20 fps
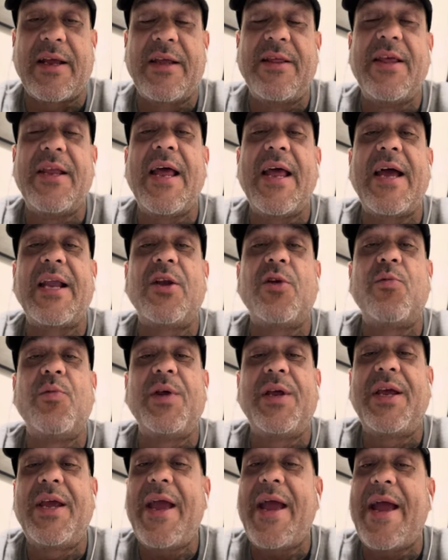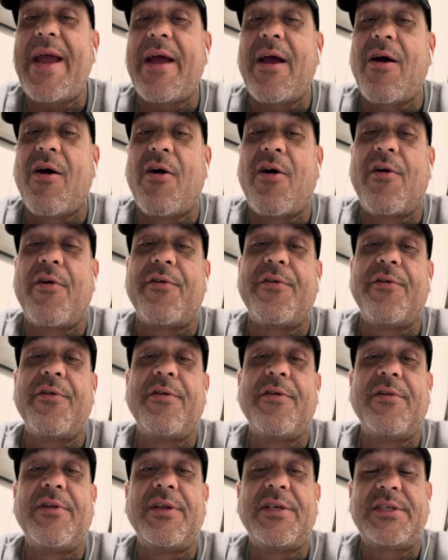and then had to recant on
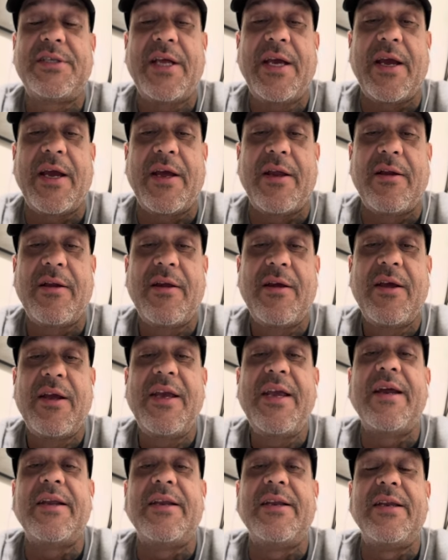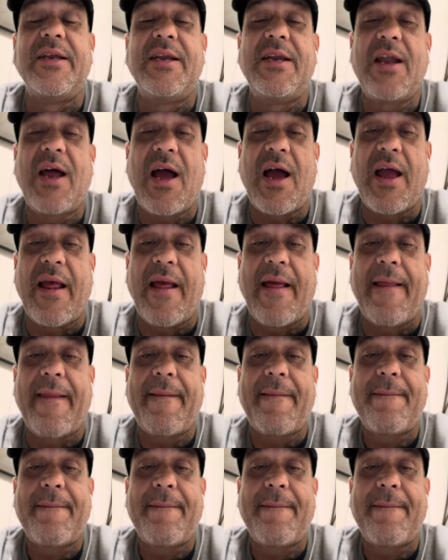the stand. He had to deny it.